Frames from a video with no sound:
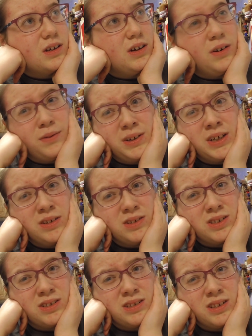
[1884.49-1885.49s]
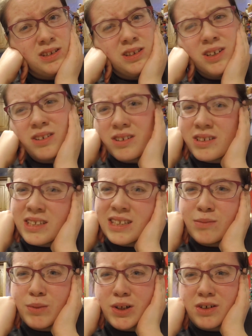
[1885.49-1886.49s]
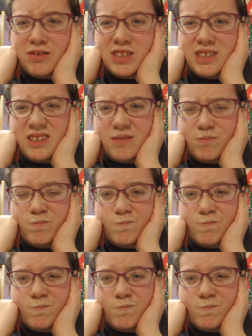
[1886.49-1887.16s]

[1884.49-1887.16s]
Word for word: Coffee hot chocolate? No, because that's a mocha, isn't it?